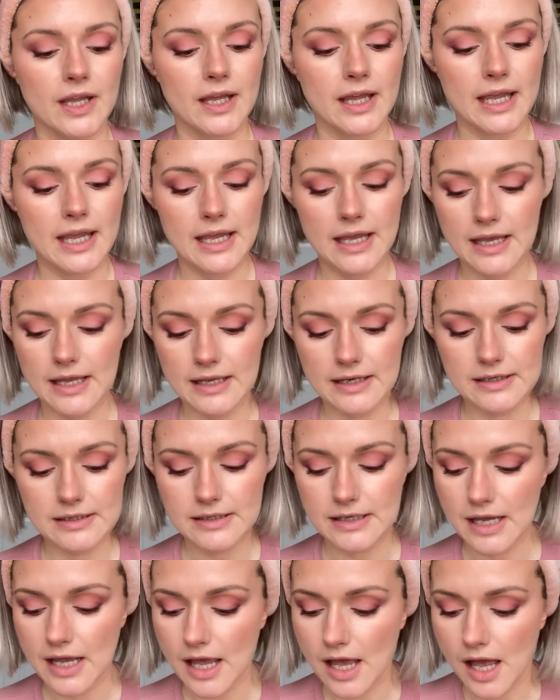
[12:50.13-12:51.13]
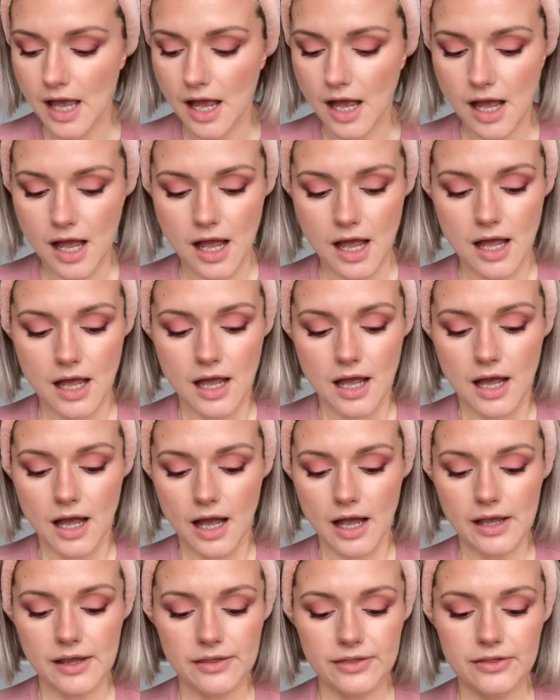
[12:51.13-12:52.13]
and
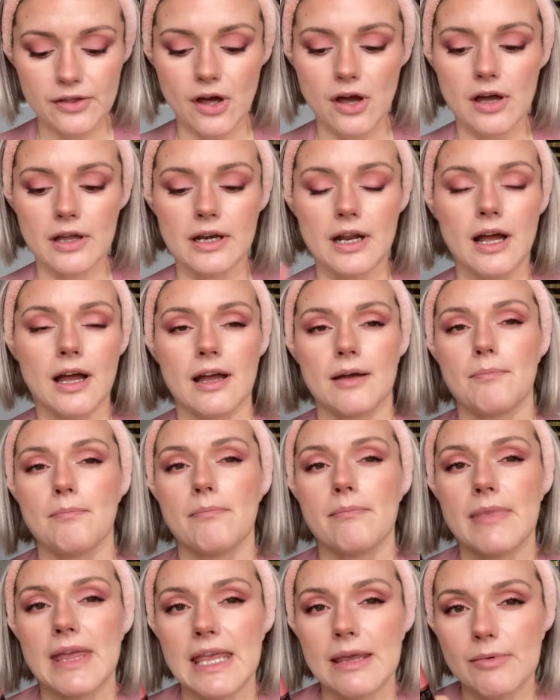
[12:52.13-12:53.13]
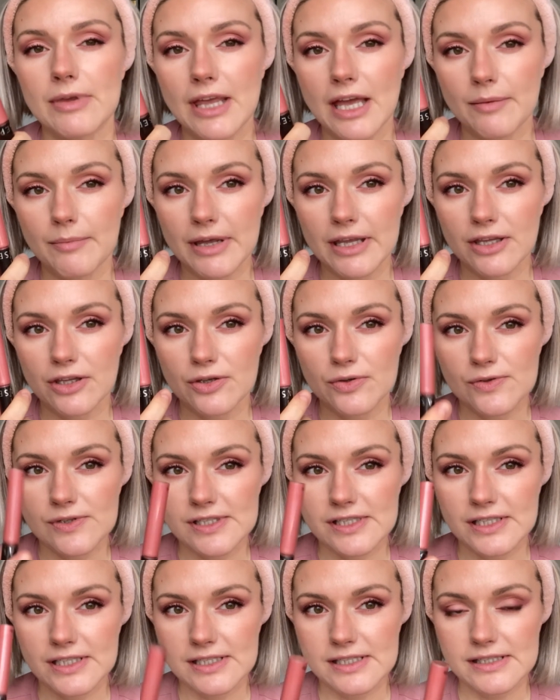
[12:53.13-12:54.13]
I thought maybe I might
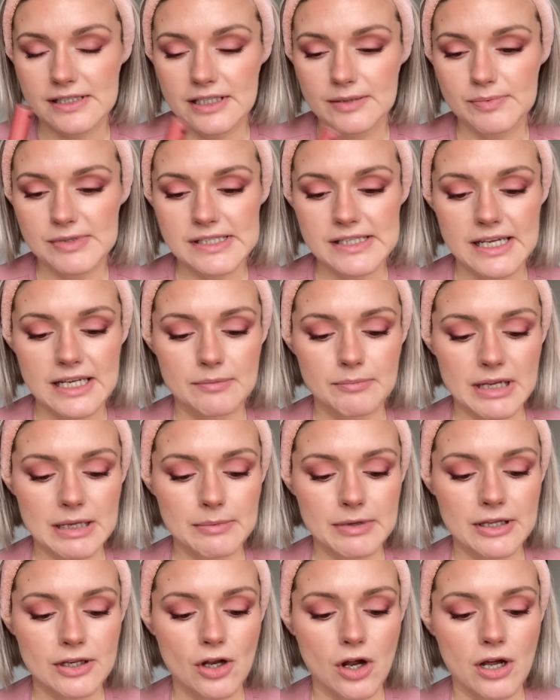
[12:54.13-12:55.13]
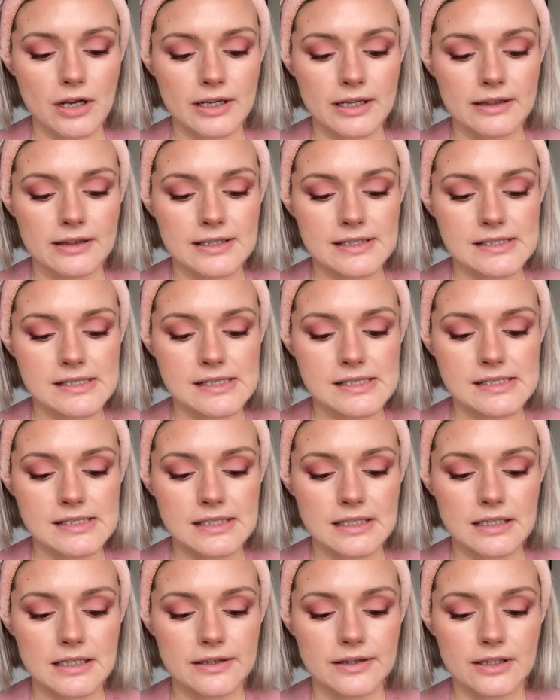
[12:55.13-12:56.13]
use this lip stain, maybe not. And this is
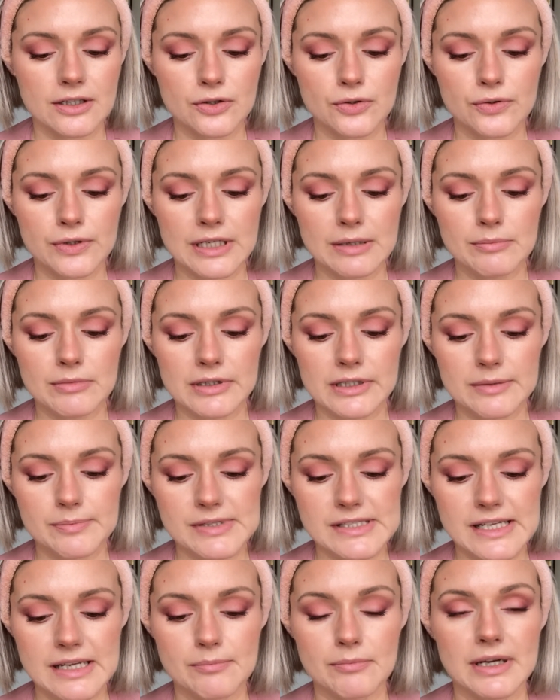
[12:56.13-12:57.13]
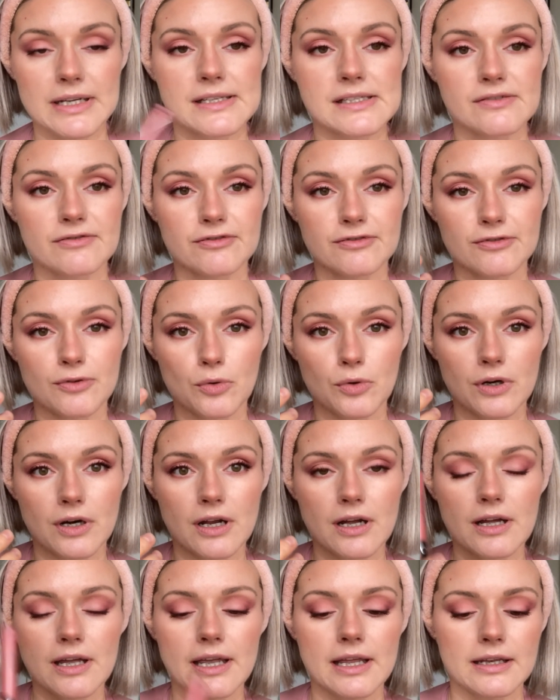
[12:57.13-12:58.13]
the Cream Lip Stain by
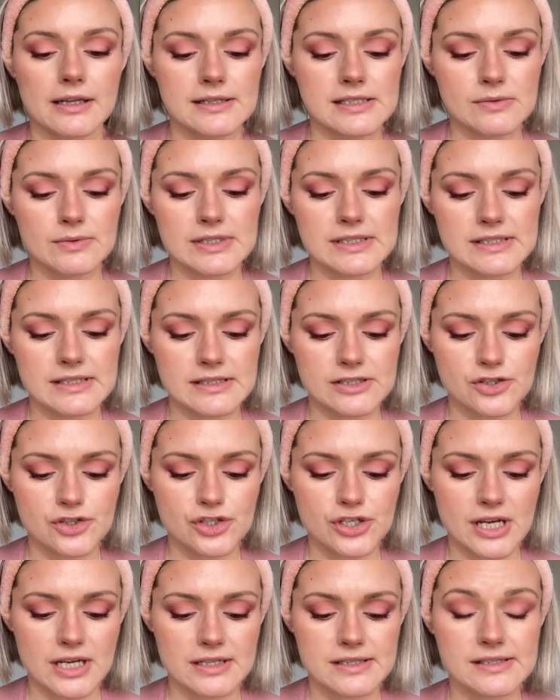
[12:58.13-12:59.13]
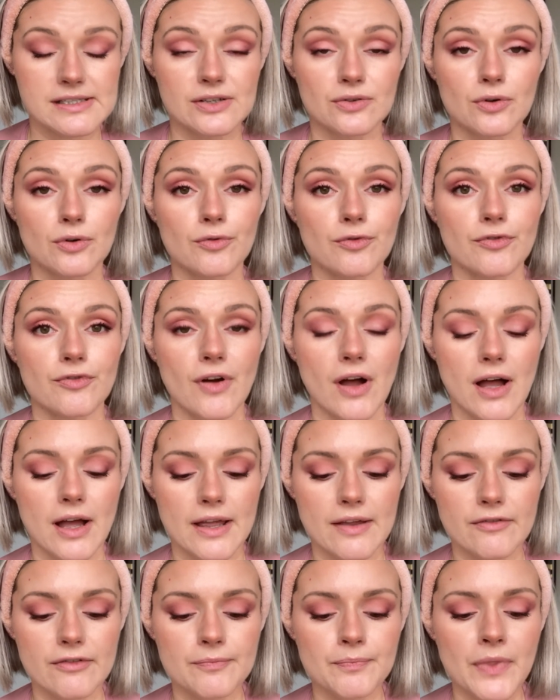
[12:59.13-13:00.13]
Sephora, and this one is in shade
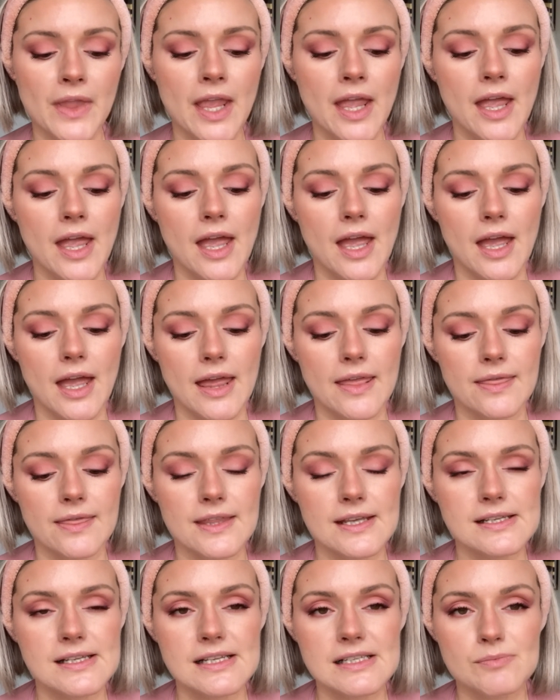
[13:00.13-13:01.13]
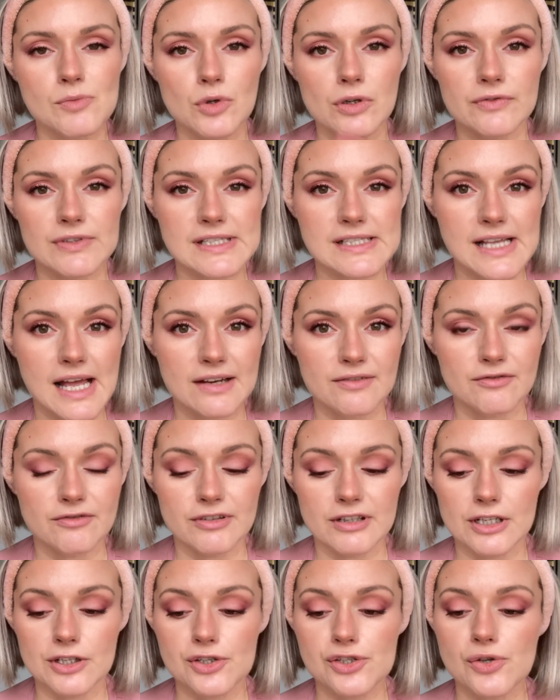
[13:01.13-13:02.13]
05. And this has more of a satin
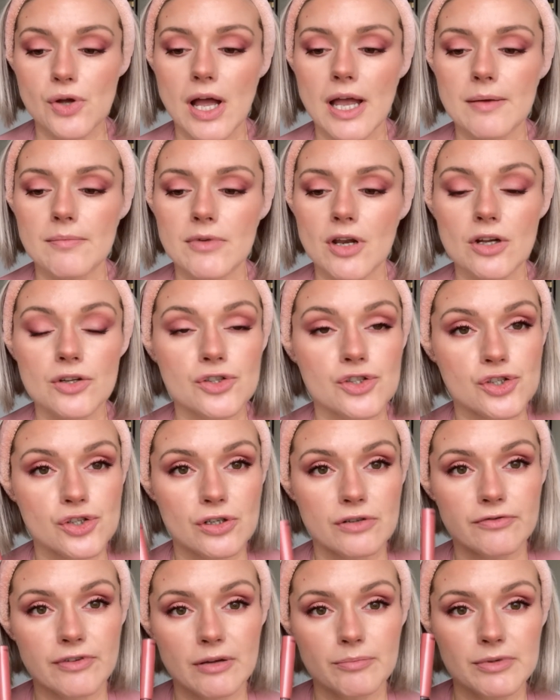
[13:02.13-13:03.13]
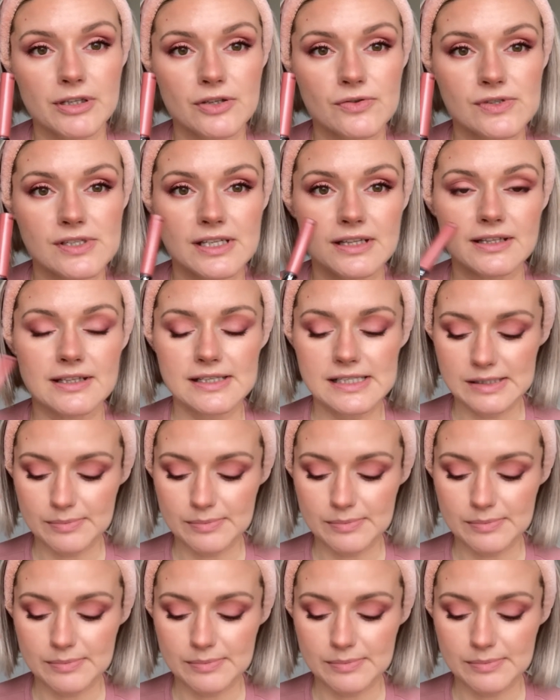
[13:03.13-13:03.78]
finish, so I'm not sure if I'll be using this,